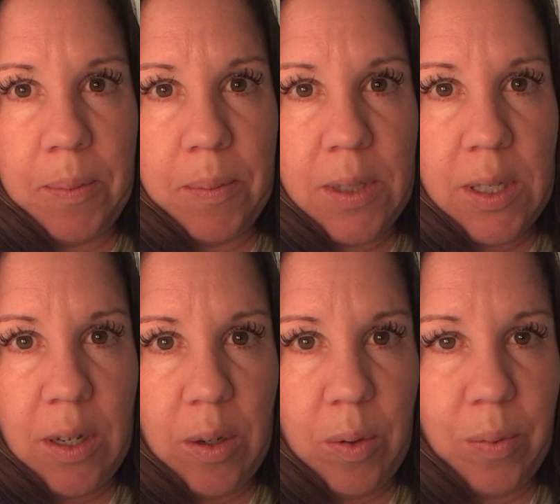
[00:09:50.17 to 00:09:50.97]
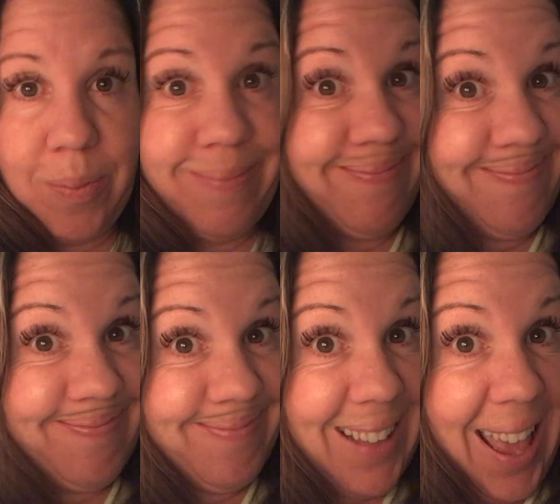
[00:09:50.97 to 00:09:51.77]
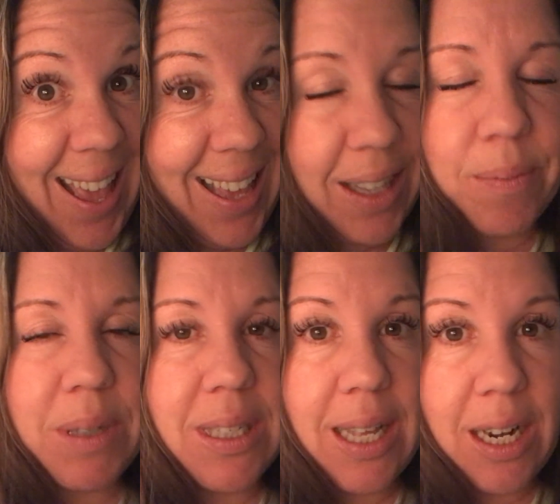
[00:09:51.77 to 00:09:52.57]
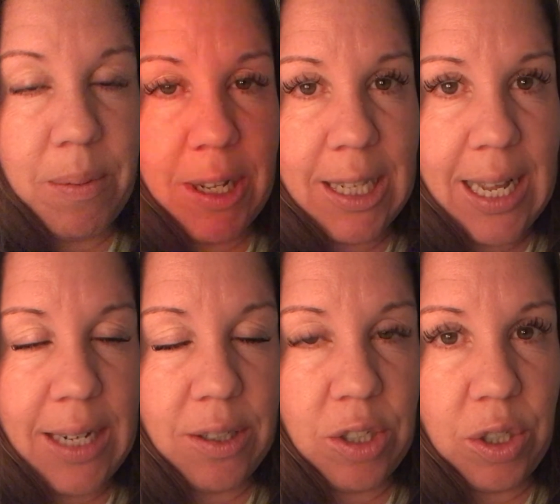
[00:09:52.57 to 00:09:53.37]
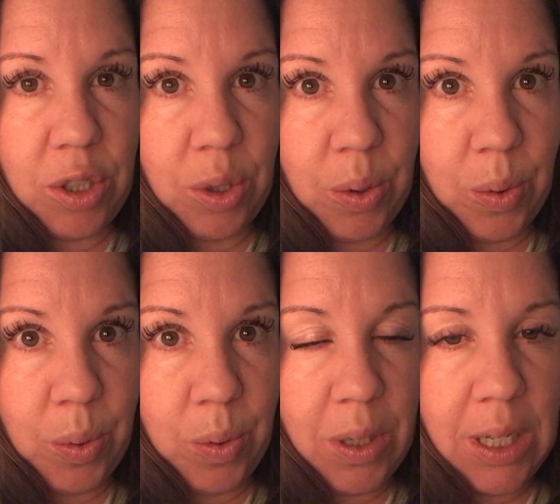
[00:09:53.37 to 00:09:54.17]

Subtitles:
So, yay. Excited about that too.